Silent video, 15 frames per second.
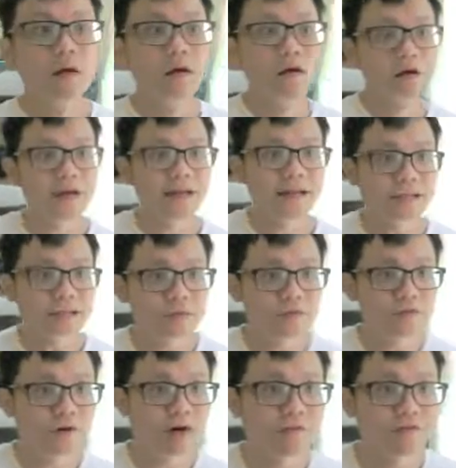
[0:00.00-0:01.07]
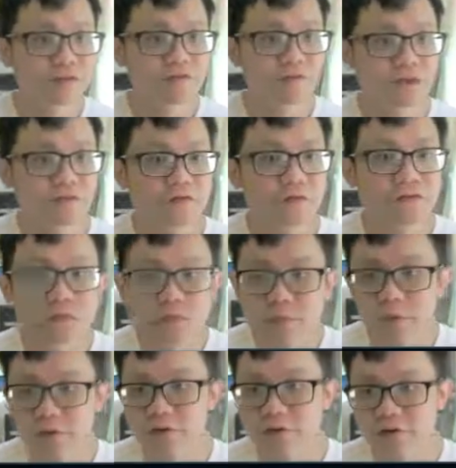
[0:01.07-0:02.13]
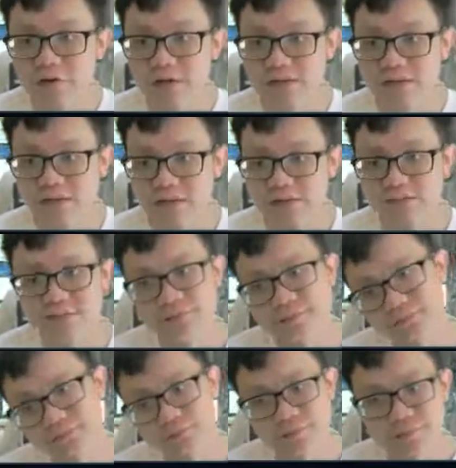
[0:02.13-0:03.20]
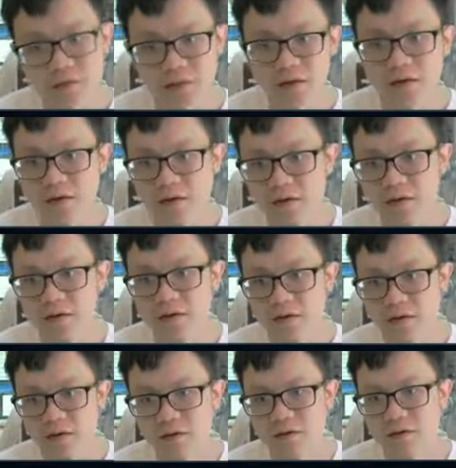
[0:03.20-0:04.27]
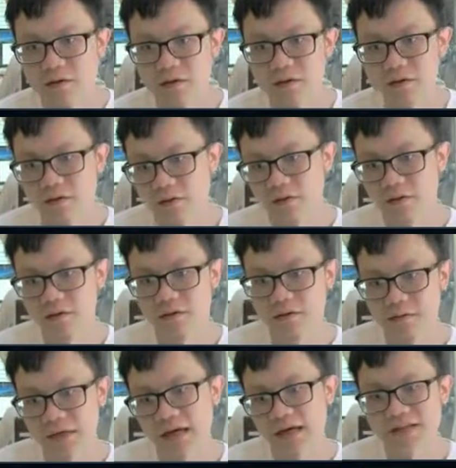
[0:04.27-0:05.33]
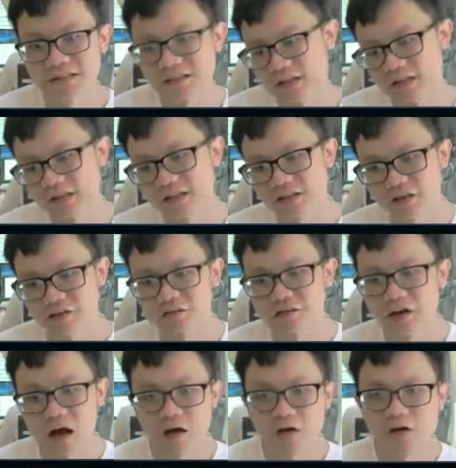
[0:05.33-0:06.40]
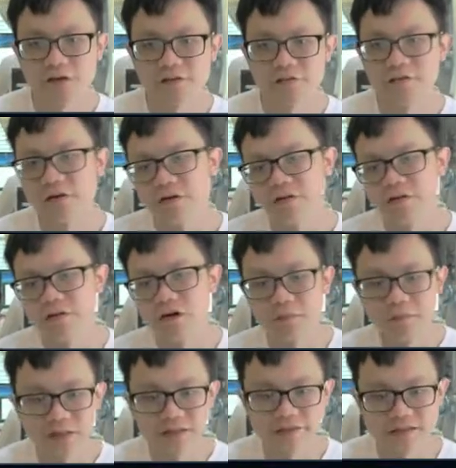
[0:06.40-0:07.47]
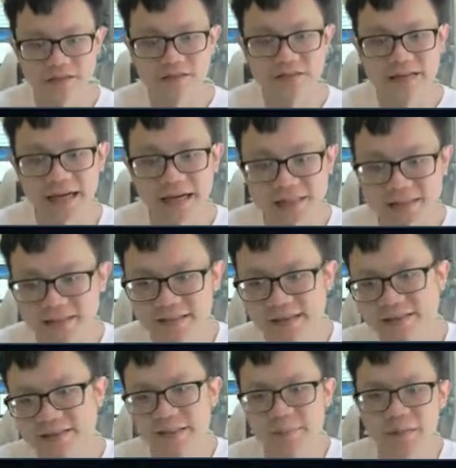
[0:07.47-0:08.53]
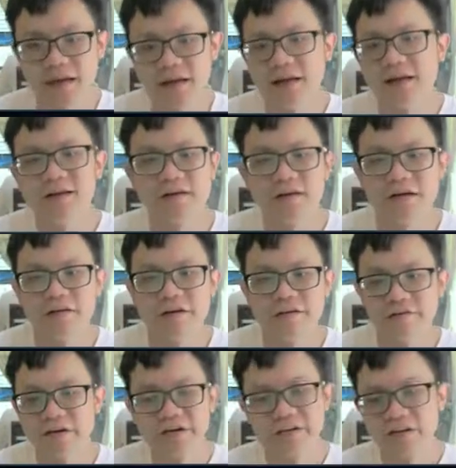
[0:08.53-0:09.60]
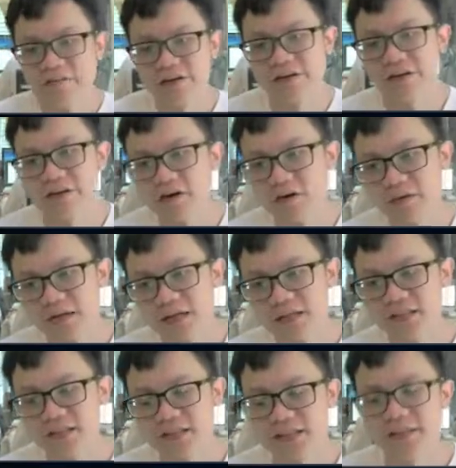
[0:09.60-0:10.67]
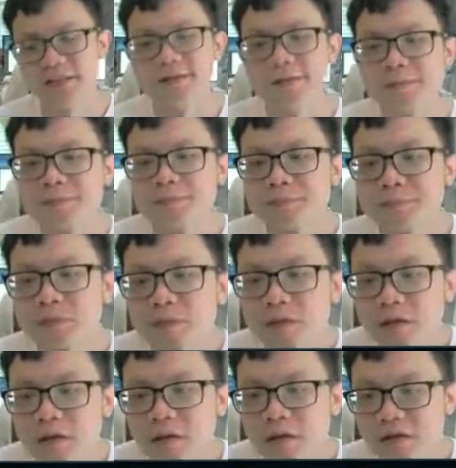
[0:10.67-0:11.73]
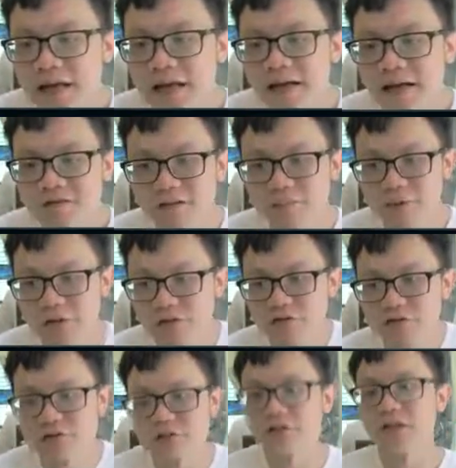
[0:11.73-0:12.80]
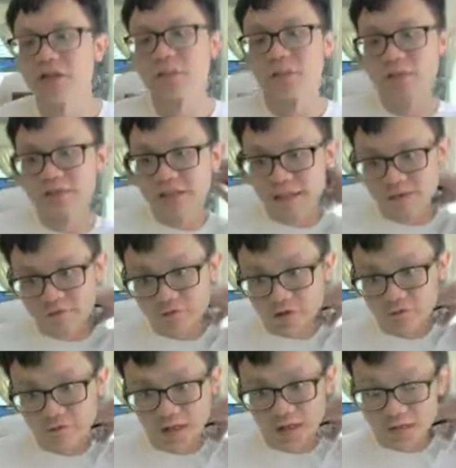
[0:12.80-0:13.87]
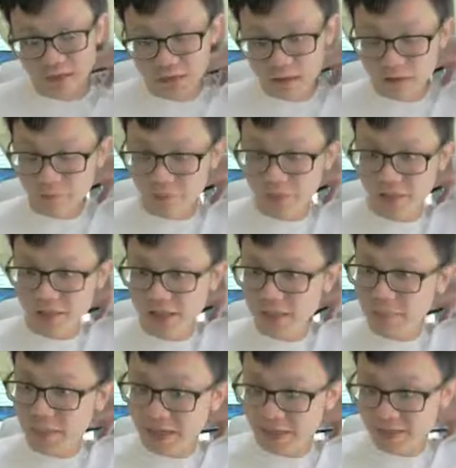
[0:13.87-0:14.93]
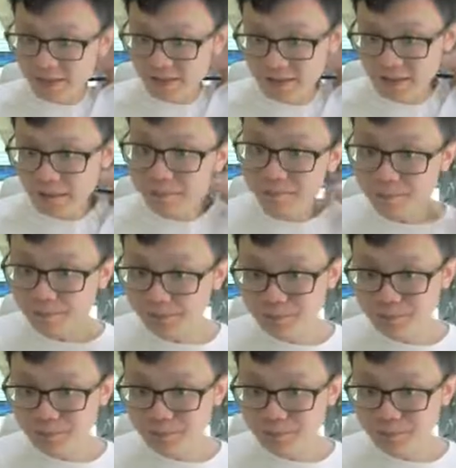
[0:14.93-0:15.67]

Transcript: okay let's move on with a few more questions uh yeah, this uh, these also all the few common question they ask in exam lah ah. very very common actually diagram 1.2 show the process involving a breathing mechanism